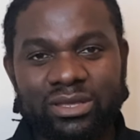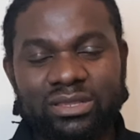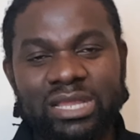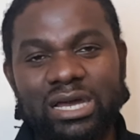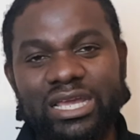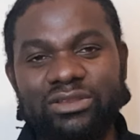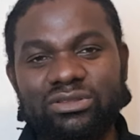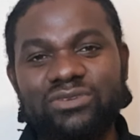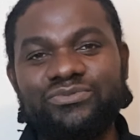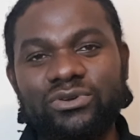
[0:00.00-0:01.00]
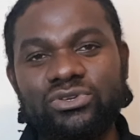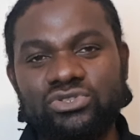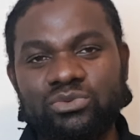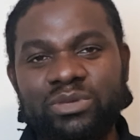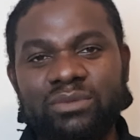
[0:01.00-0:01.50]
Now, in order for you
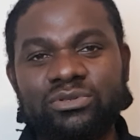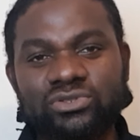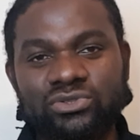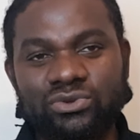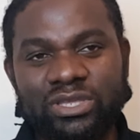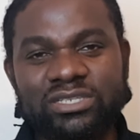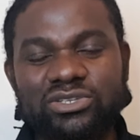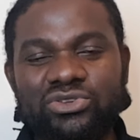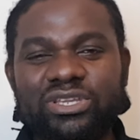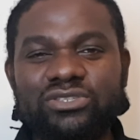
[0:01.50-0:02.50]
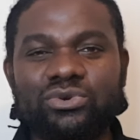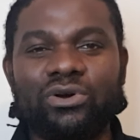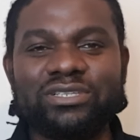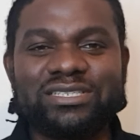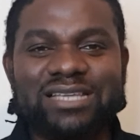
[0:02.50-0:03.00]
to be able to do this, you need to
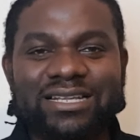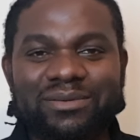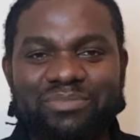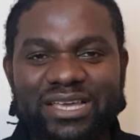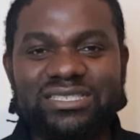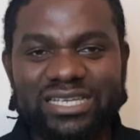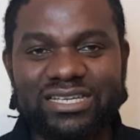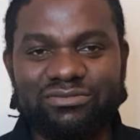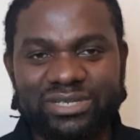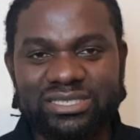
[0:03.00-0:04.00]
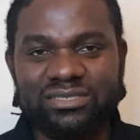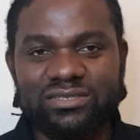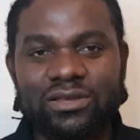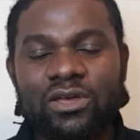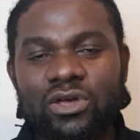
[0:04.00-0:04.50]
understand the basic reasons
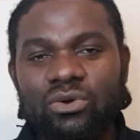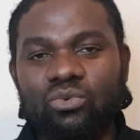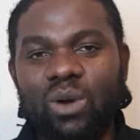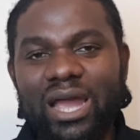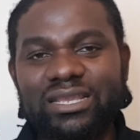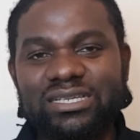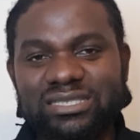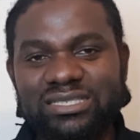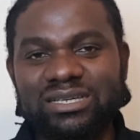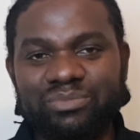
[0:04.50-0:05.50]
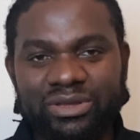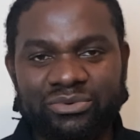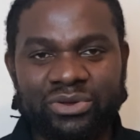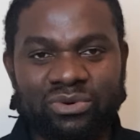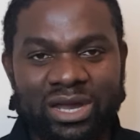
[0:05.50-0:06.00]
why these things are being
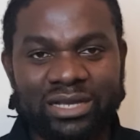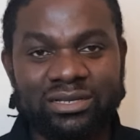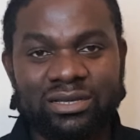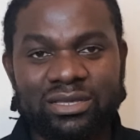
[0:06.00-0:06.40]
required.